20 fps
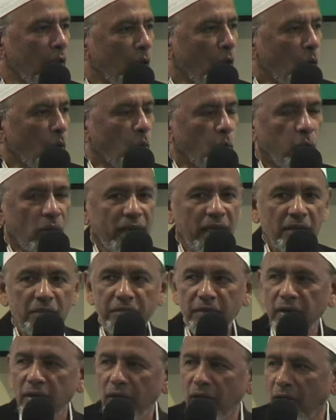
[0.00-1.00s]

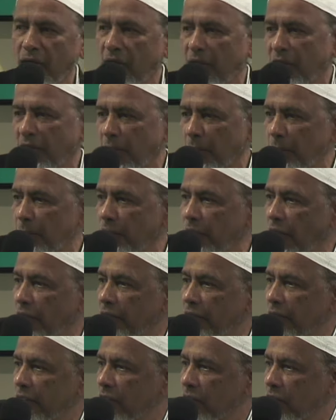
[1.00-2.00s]
Whatever the
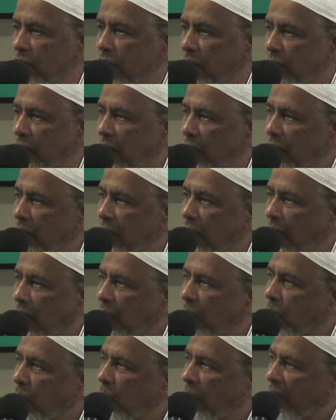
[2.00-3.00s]
Prophet
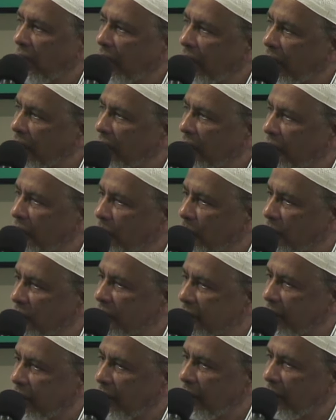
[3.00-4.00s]
sallallahu alaihi
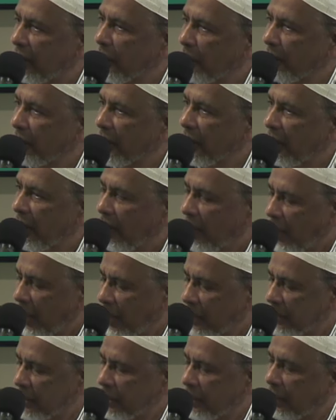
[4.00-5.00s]
wasallam
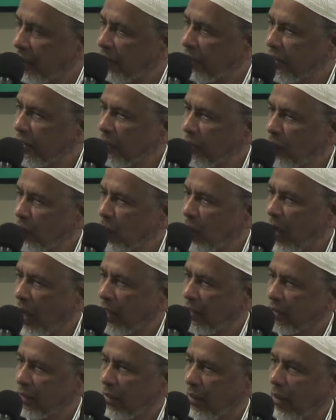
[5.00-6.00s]
has given you
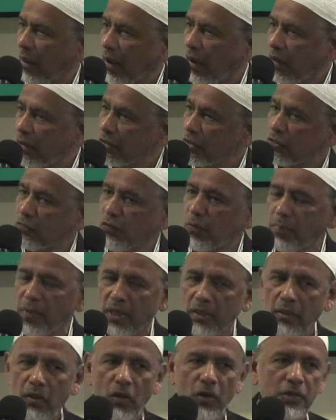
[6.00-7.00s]
as laws from
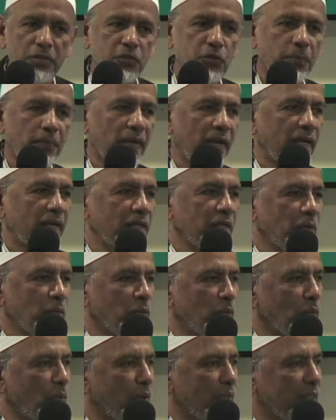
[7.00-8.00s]
Allah
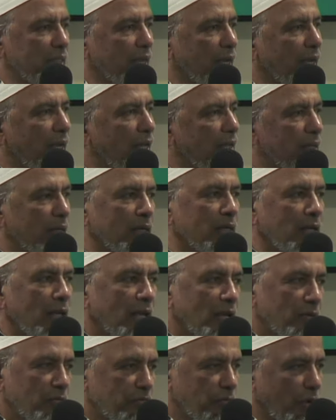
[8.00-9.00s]
subhanahu wa
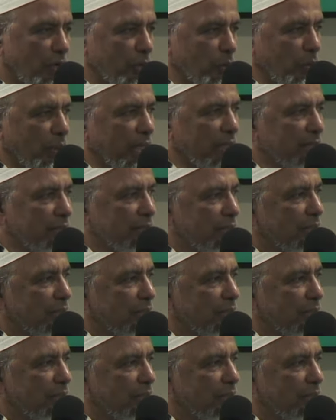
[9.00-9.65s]
ta'ala, follow it.